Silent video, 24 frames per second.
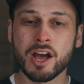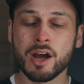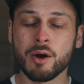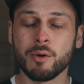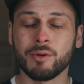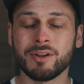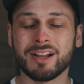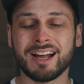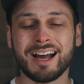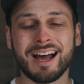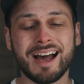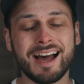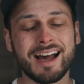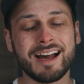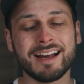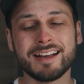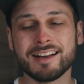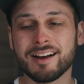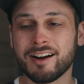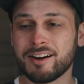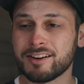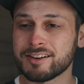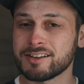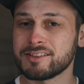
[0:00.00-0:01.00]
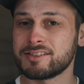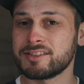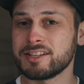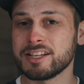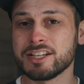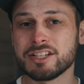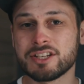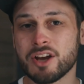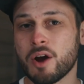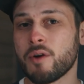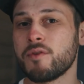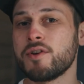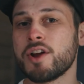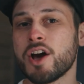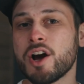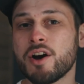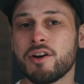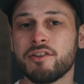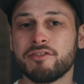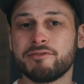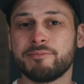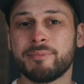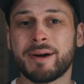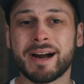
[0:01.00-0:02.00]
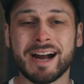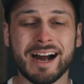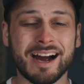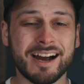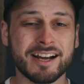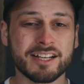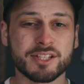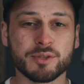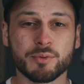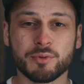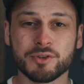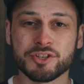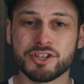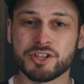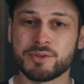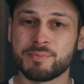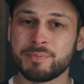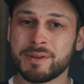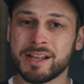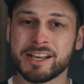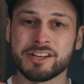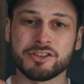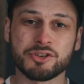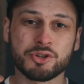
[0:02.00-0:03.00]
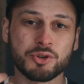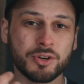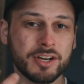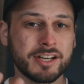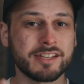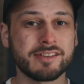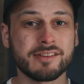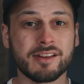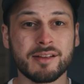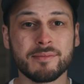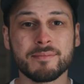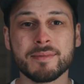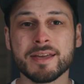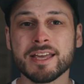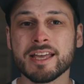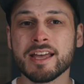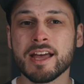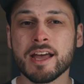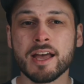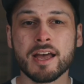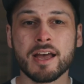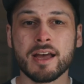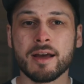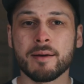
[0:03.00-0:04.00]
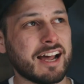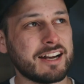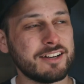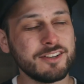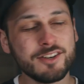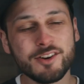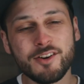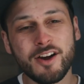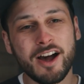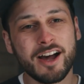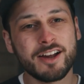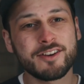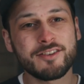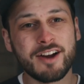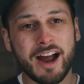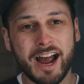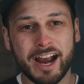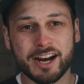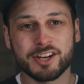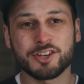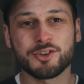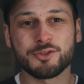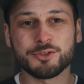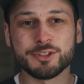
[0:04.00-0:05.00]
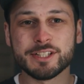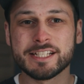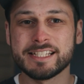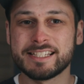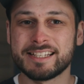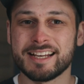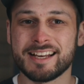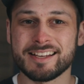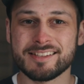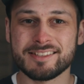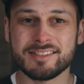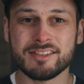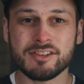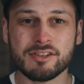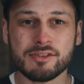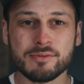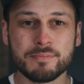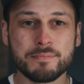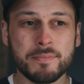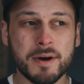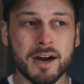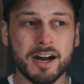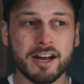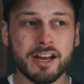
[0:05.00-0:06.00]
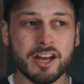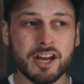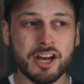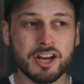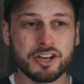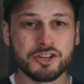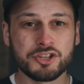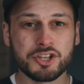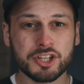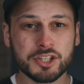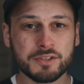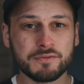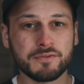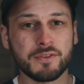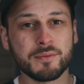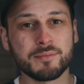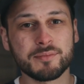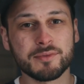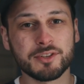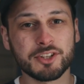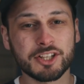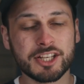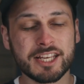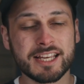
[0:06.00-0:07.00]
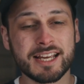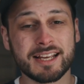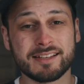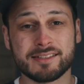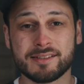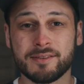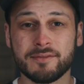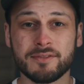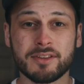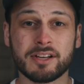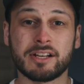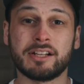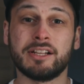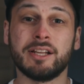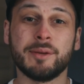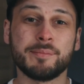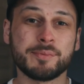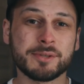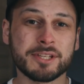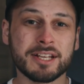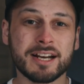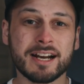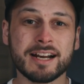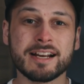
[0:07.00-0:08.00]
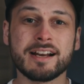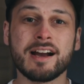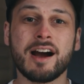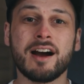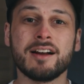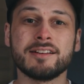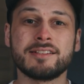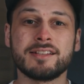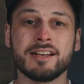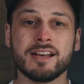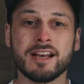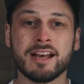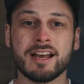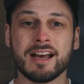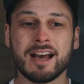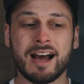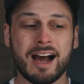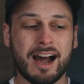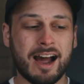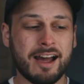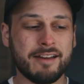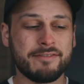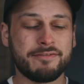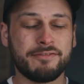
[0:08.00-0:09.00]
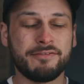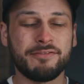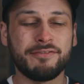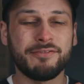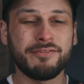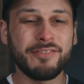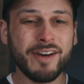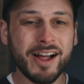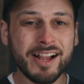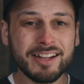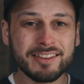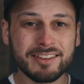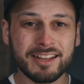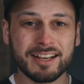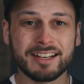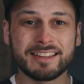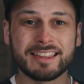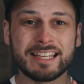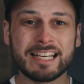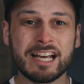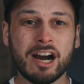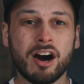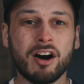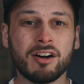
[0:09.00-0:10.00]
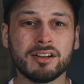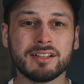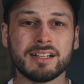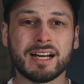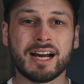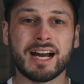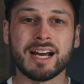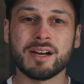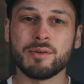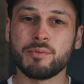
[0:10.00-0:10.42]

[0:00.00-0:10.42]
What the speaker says: Well, I honestly don't know if my eyes were just playing tricks on me. I don't know how to actually test this, but just from looking at some of the clips that I got, I felt like the All I